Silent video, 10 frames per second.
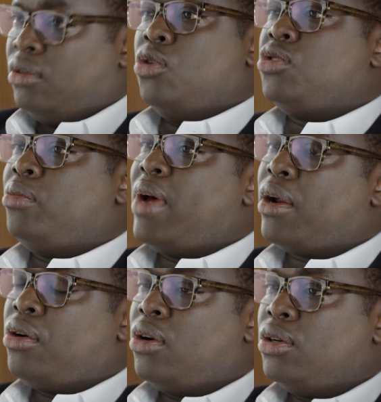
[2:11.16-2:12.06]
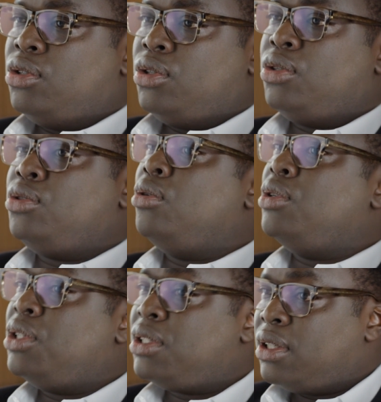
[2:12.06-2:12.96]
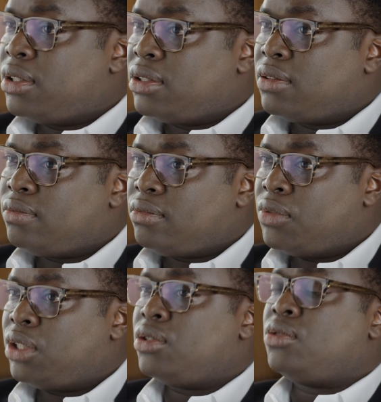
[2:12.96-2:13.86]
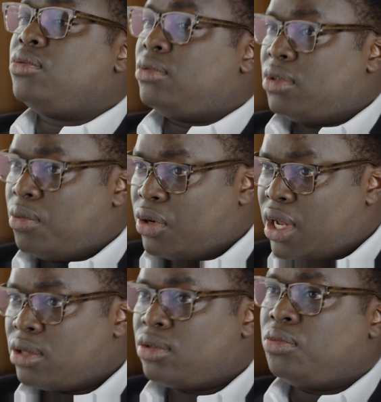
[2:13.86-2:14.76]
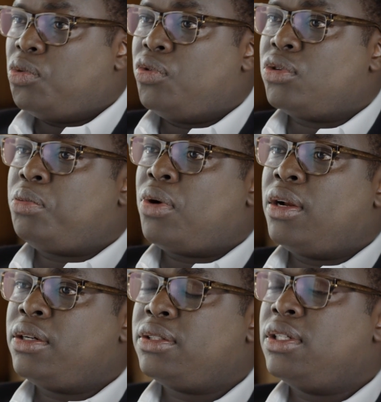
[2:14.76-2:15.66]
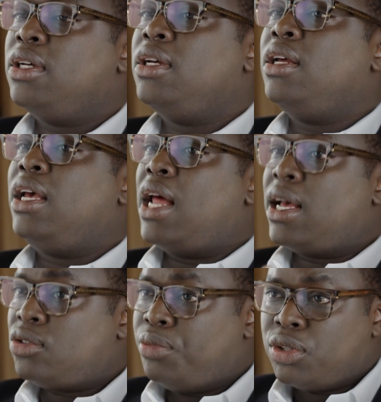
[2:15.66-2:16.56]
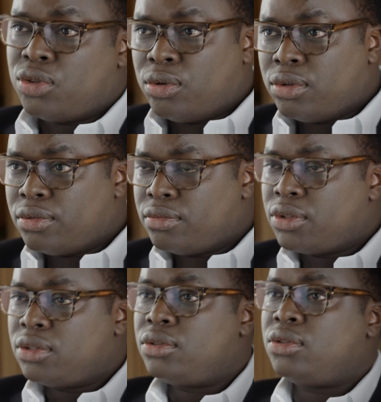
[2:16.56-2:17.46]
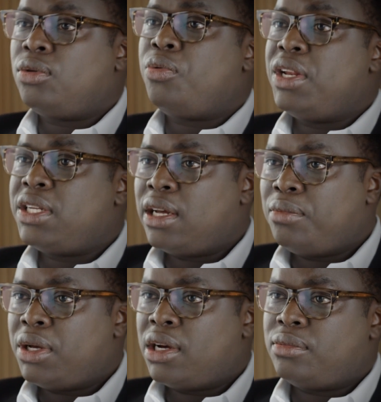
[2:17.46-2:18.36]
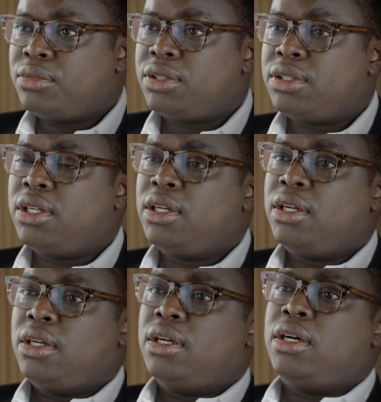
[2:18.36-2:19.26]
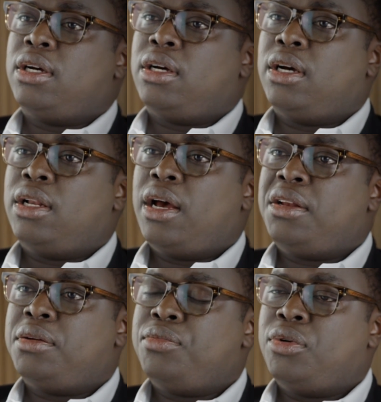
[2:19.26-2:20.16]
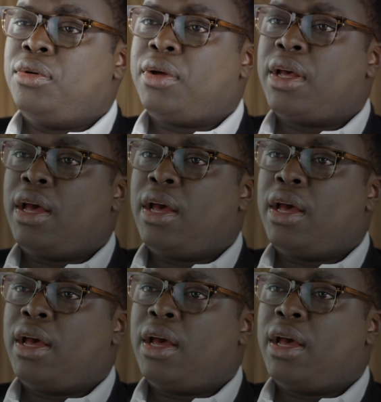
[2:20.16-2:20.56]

goes from agriculture to logistics because someone has to move those products. It has to be sold, so retail becomes an item to look